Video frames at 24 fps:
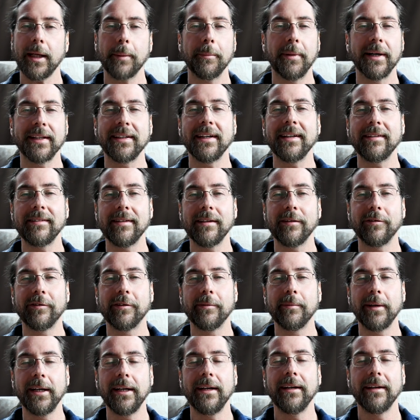But that's it for
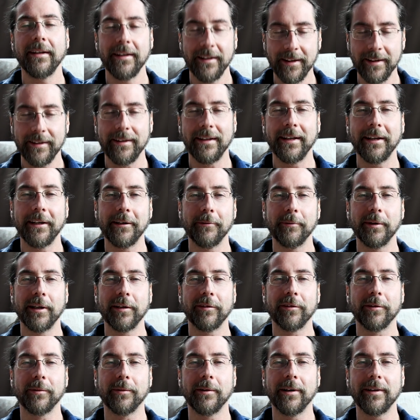me. Thank you
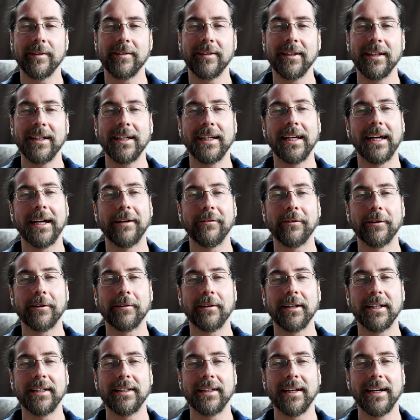much for watching. Have a
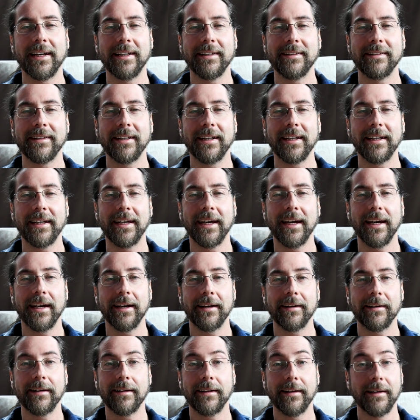great day and take
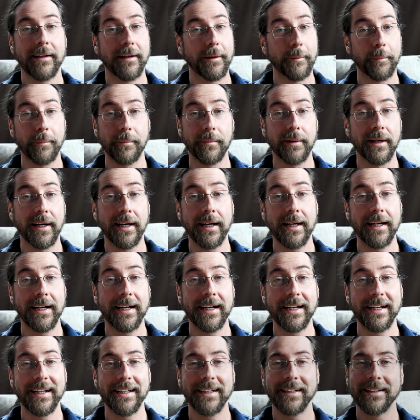care.
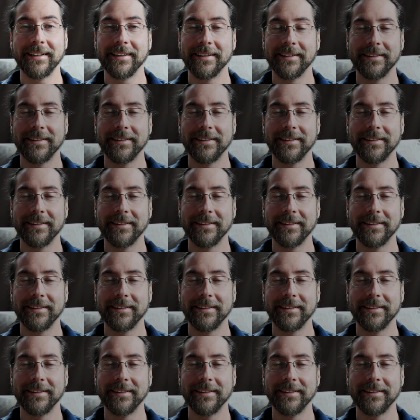Bye.